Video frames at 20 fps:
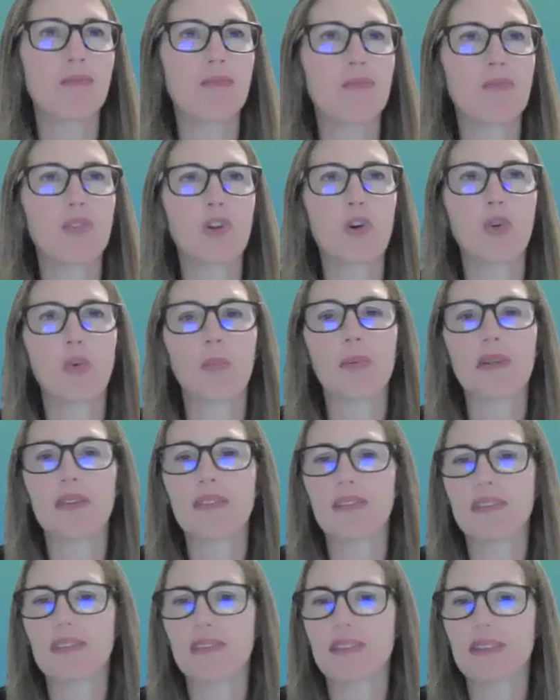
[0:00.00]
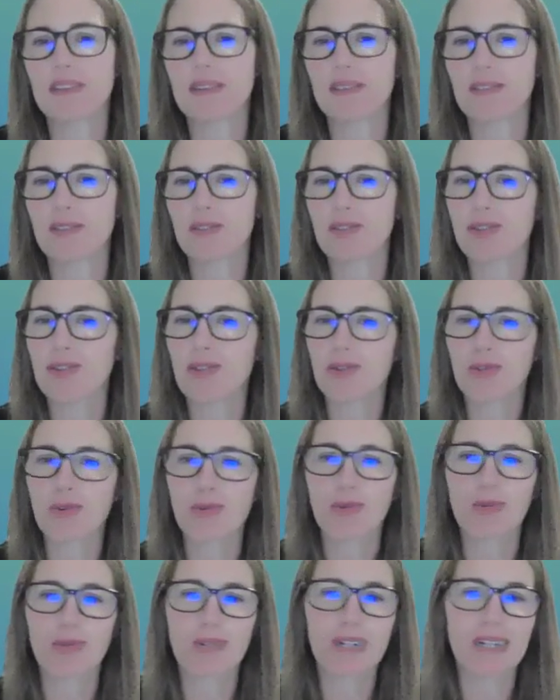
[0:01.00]
local businesses
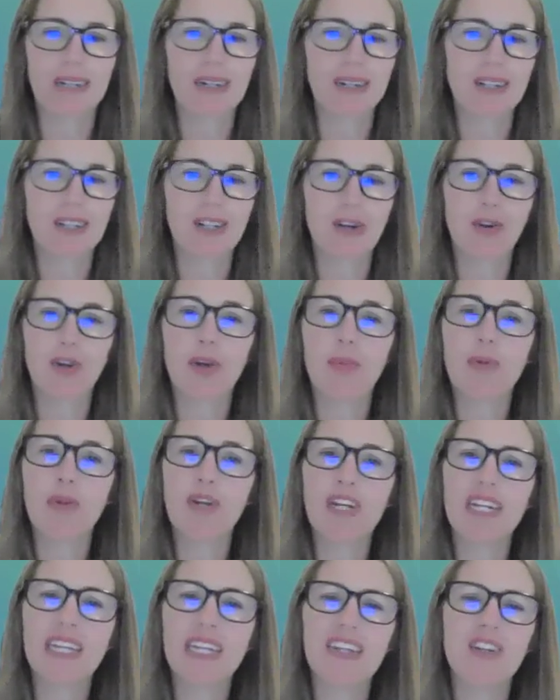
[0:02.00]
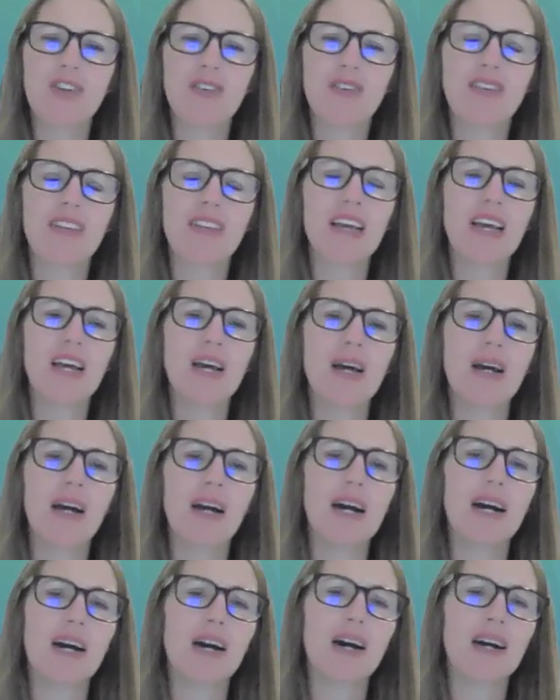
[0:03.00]
to community leaders.
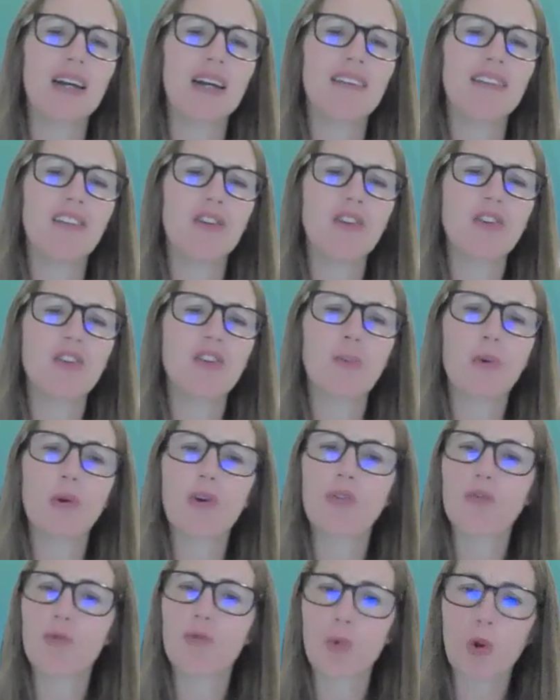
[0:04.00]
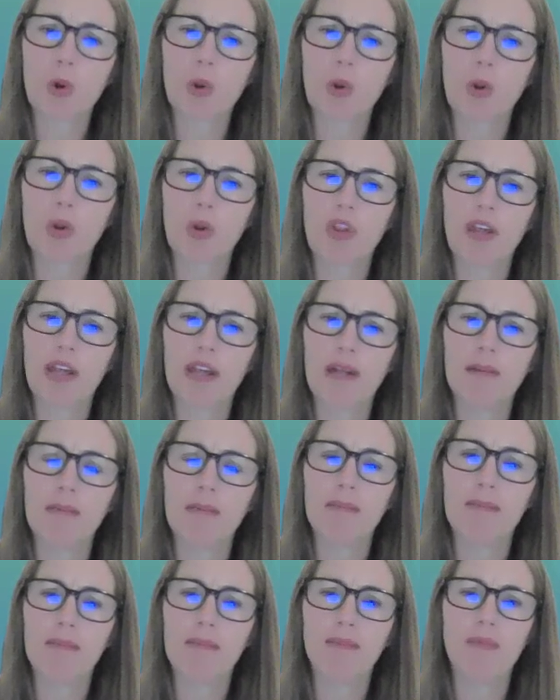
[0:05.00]
Is there a supportive role that,
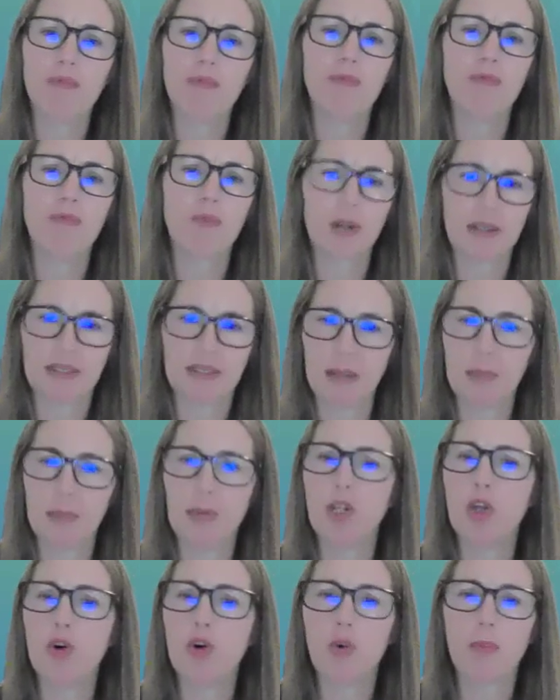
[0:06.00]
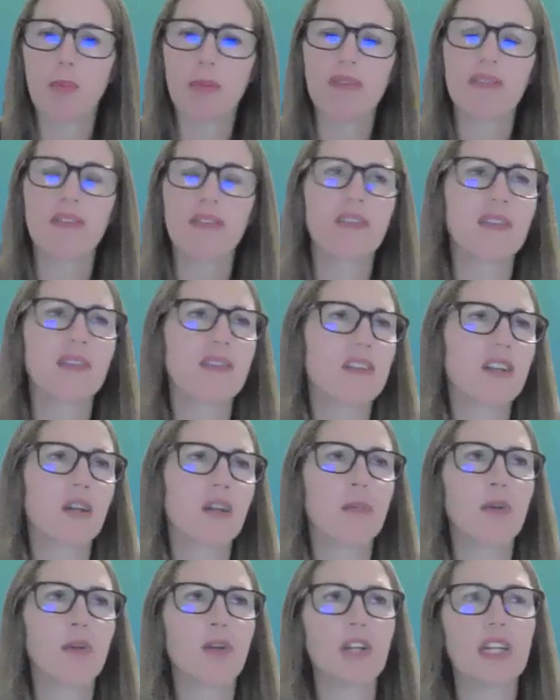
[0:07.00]
for example, local businesses and
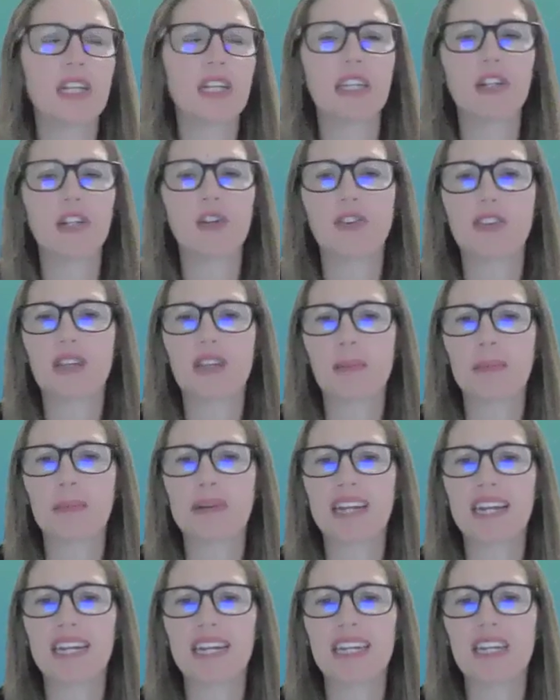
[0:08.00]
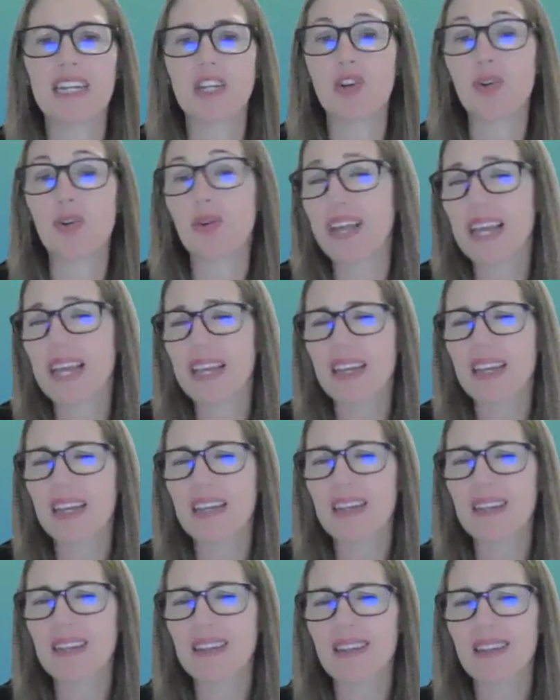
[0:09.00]
community leaders can play in
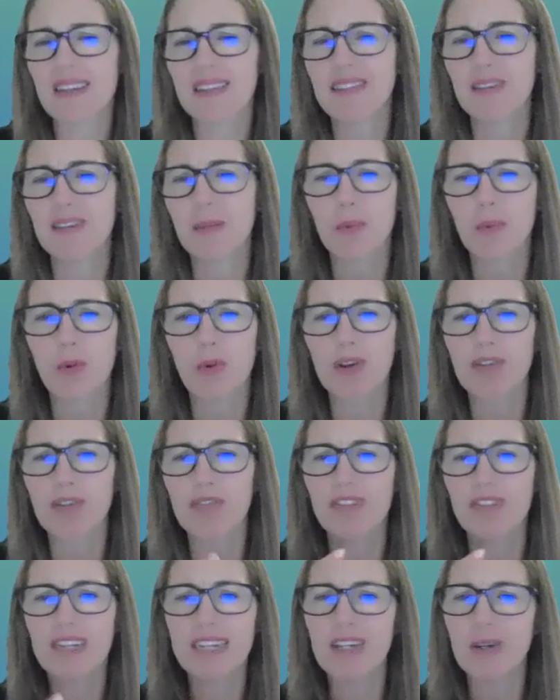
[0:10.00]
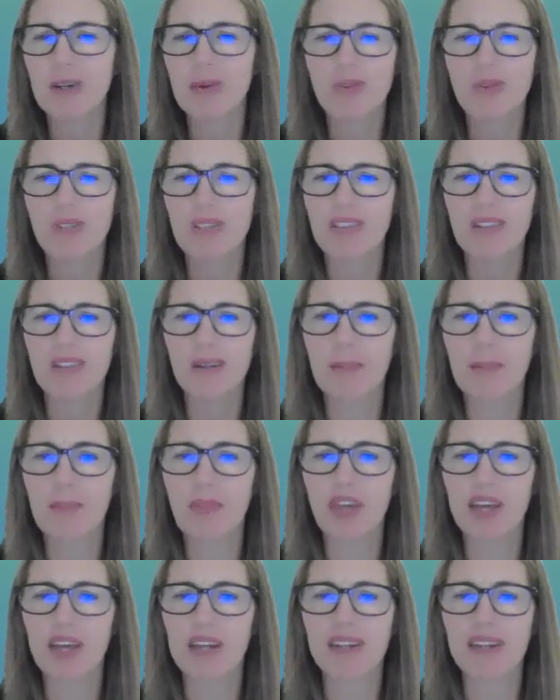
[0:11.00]
creating this supportive ecosystem
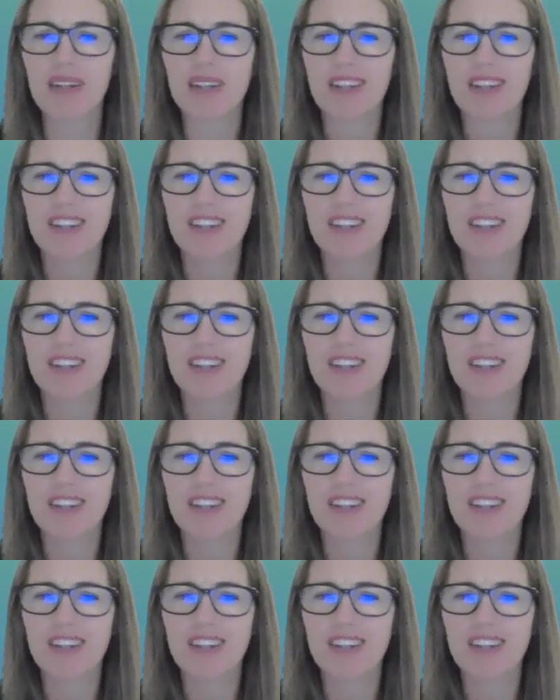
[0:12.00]
that